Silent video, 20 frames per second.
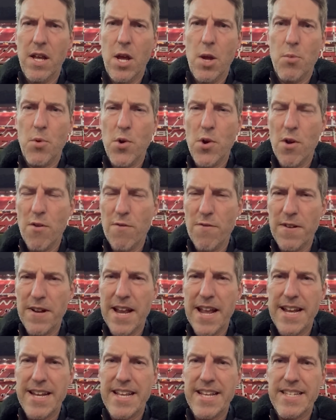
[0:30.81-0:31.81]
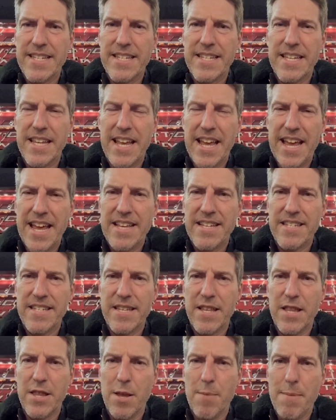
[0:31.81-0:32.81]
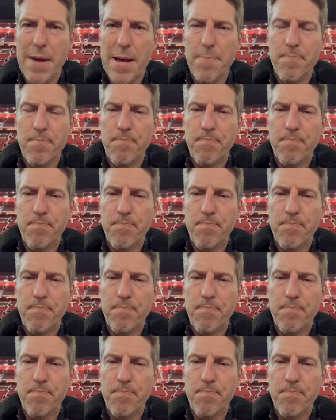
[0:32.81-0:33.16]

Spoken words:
Bruno Fernandes is the man,